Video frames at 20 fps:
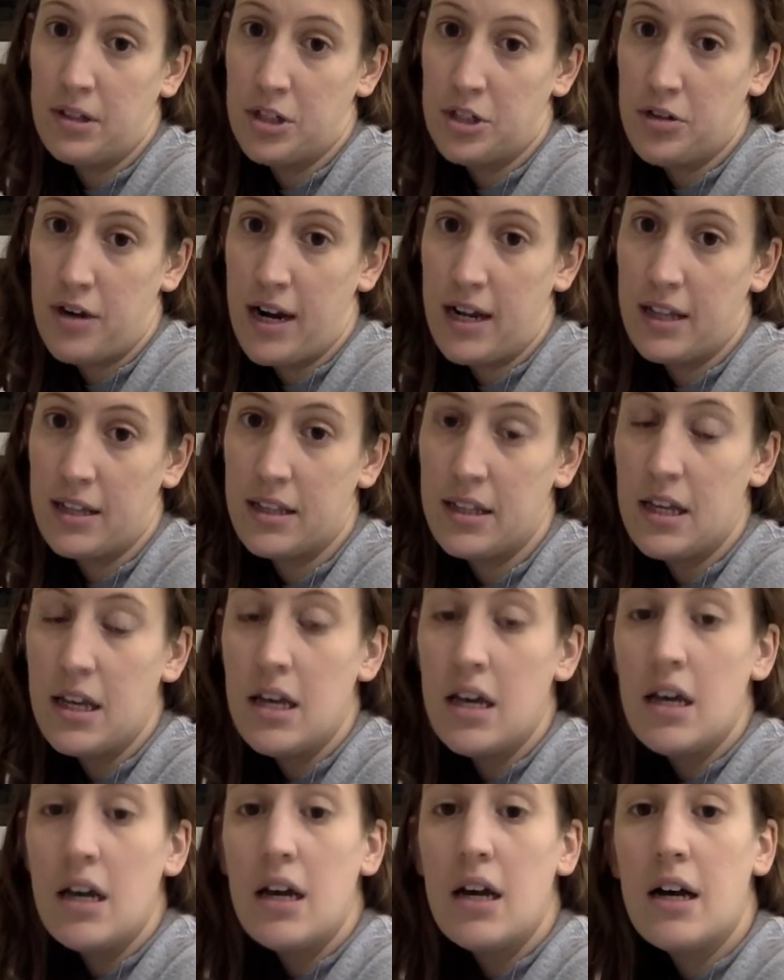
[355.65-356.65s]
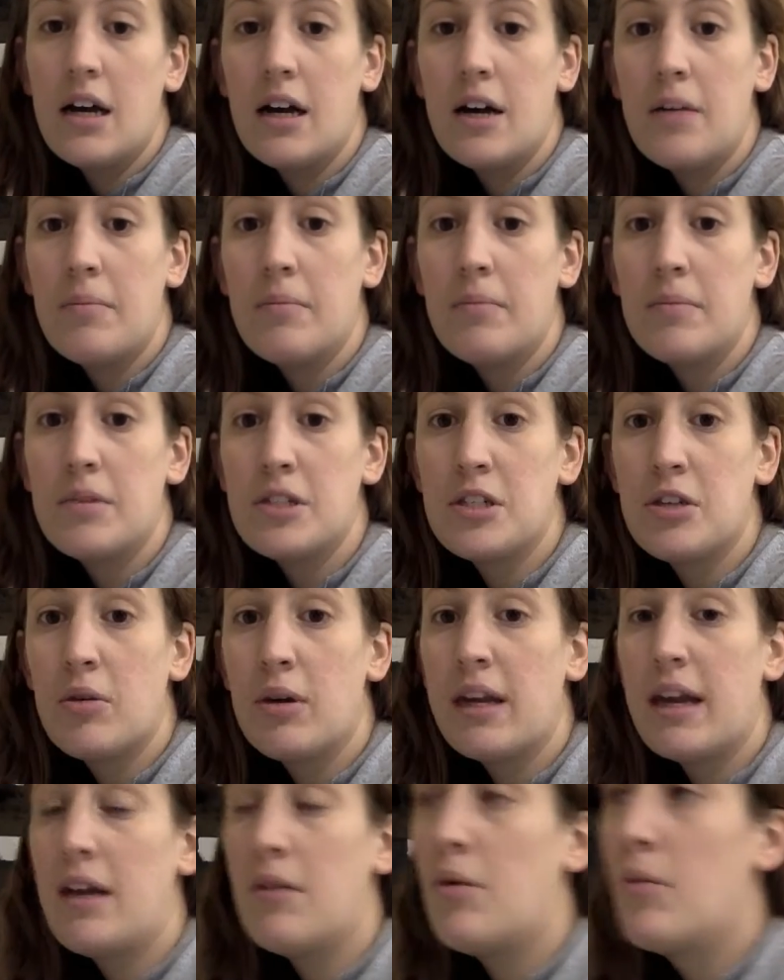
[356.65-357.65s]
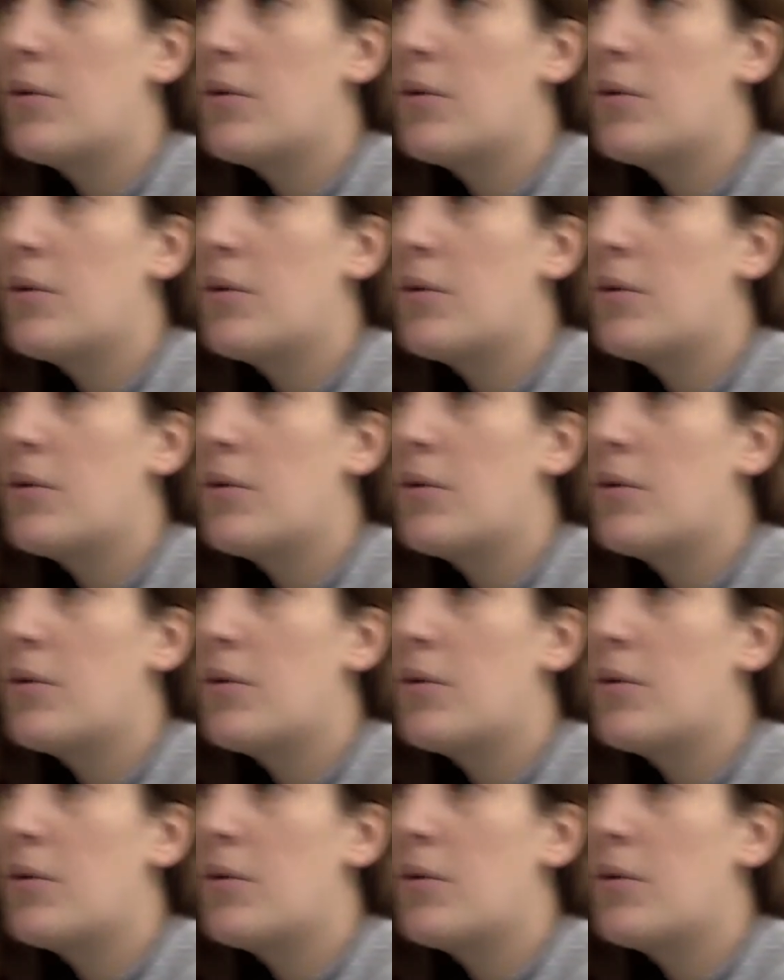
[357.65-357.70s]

strength. So again,